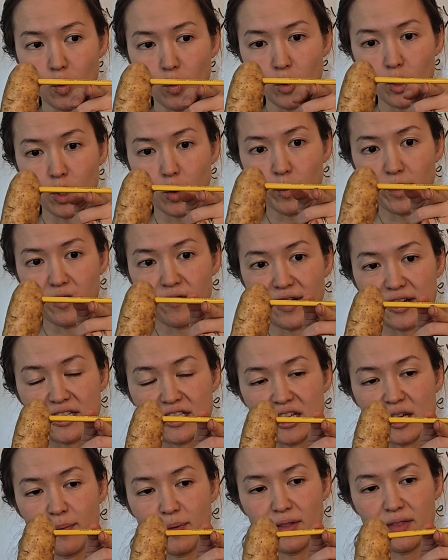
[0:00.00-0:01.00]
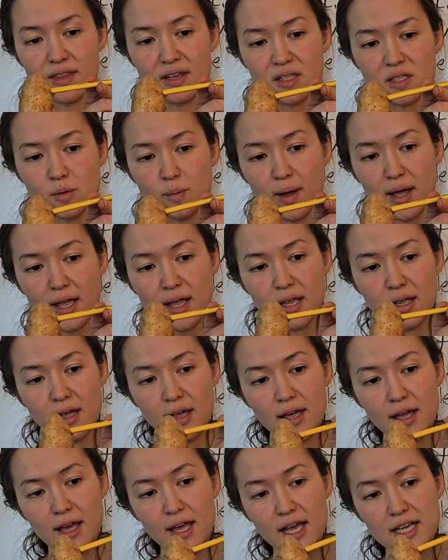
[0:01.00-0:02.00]
you know, if I tip it this way,
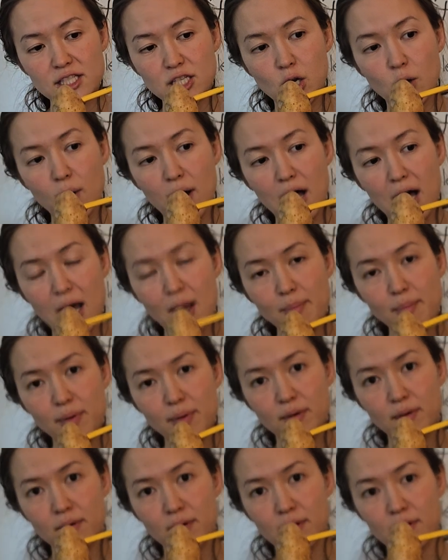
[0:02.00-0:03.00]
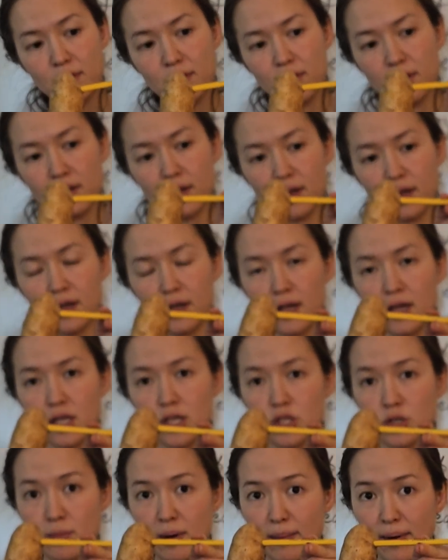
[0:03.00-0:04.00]
it has to go up.
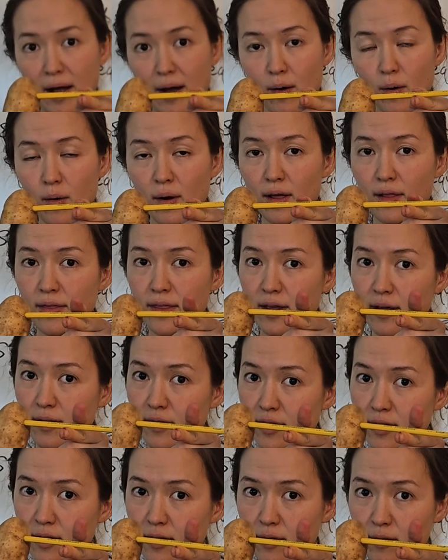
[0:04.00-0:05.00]
Do you remember how if